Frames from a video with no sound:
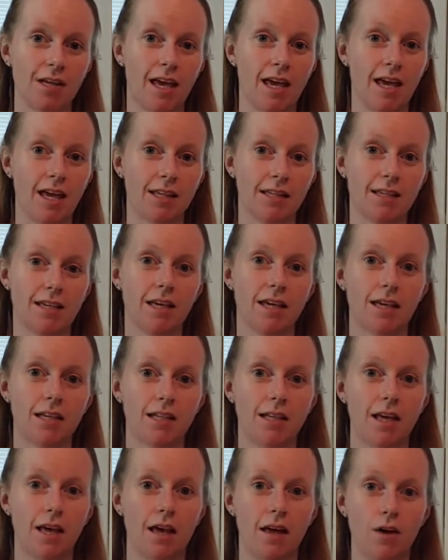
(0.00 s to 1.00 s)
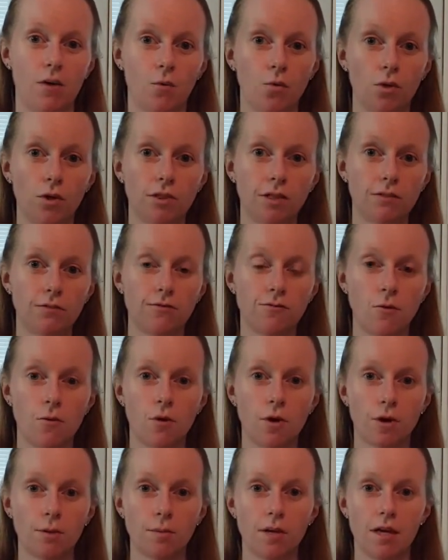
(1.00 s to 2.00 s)
and get a wooden
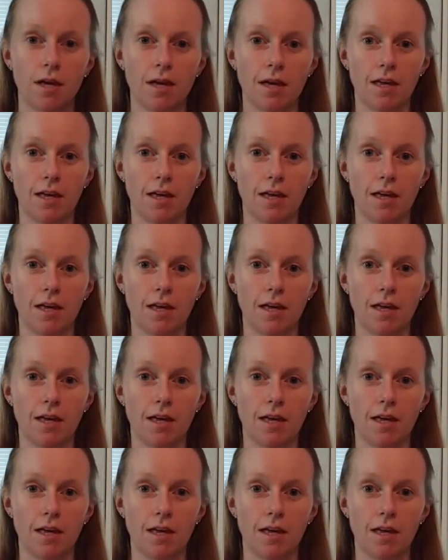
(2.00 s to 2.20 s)
form.